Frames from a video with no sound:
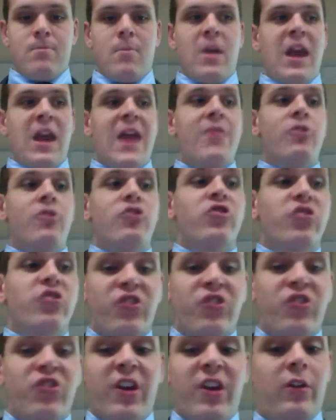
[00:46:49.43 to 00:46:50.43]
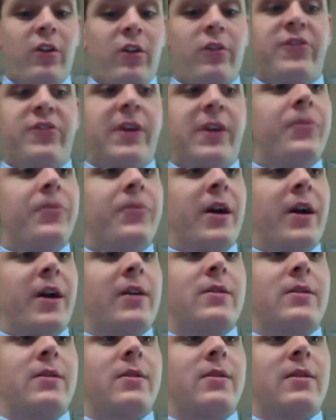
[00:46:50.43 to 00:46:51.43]
and they're still
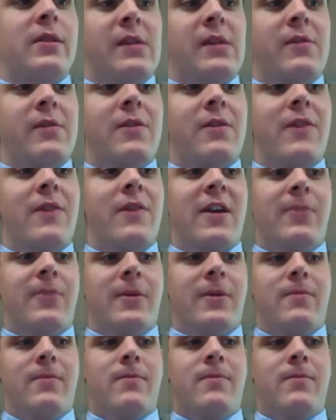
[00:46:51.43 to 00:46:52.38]
subject to the divestment.